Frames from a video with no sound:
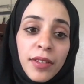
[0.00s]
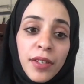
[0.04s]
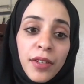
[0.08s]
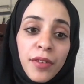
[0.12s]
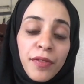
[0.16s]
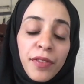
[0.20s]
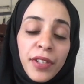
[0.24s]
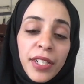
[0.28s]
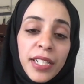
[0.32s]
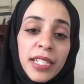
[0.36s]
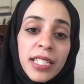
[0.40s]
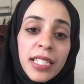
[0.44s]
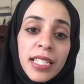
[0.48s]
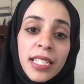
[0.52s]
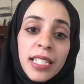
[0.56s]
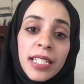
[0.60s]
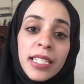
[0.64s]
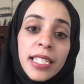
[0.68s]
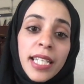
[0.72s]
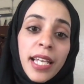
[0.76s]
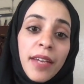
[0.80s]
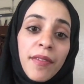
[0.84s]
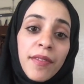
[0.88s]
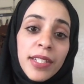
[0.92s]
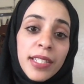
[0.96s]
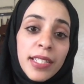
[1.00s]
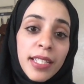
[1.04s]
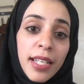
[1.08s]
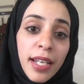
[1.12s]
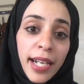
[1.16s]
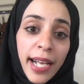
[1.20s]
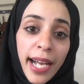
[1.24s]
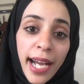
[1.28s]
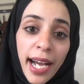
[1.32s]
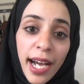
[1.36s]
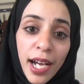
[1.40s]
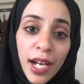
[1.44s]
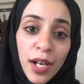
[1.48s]
For instance, giving
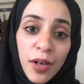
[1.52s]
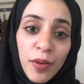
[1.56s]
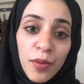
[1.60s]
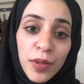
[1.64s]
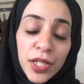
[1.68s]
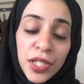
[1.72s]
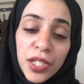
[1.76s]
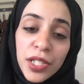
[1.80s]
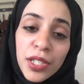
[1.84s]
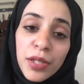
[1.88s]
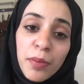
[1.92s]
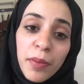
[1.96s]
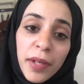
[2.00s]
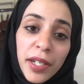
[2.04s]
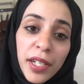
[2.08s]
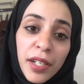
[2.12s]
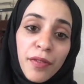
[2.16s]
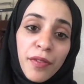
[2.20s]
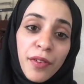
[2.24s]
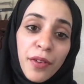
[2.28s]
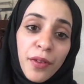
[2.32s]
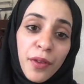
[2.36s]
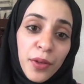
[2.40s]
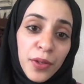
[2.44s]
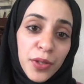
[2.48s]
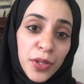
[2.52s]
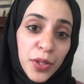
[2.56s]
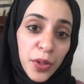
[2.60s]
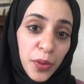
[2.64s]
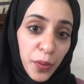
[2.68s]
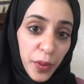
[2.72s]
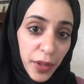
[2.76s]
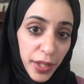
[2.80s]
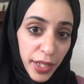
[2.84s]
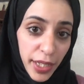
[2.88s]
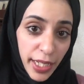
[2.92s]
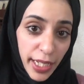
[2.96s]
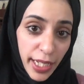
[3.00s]
zakat, which is money for those who are
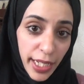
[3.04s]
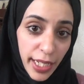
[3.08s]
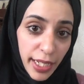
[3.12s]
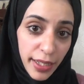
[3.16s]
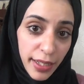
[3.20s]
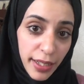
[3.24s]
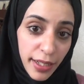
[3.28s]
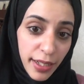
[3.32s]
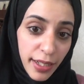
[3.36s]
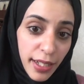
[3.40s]
in need.